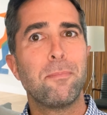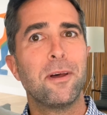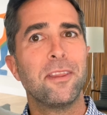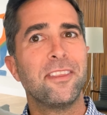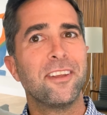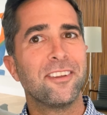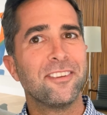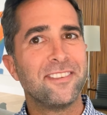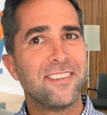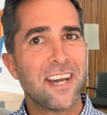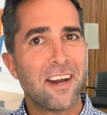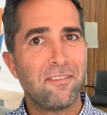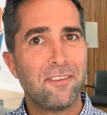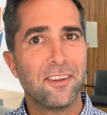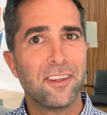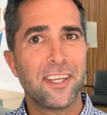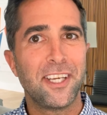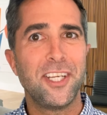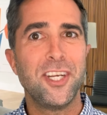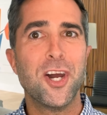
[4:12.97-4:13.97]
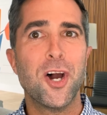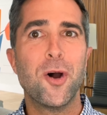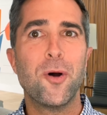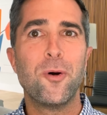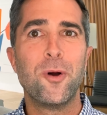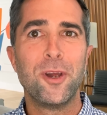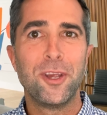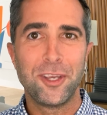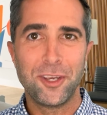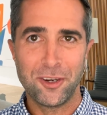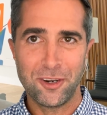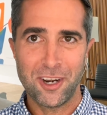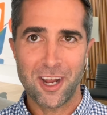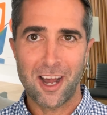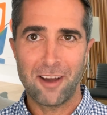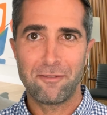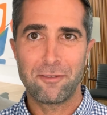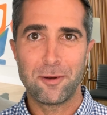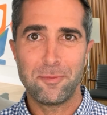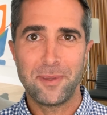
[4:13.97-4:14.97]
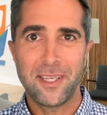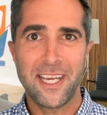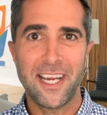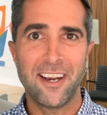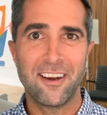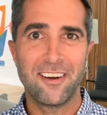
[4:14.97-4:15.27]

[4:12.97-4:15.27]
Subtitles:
but they'll definitely know you're not from the